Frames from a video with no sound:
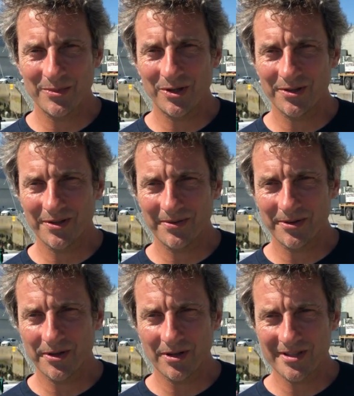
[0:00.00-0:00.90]
more of
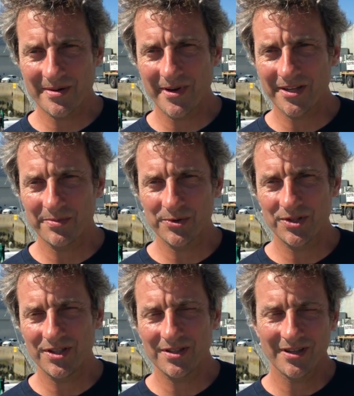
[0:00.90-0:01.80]
an ultimate
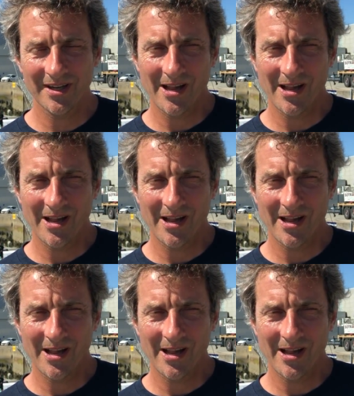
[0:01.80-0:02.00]
machine.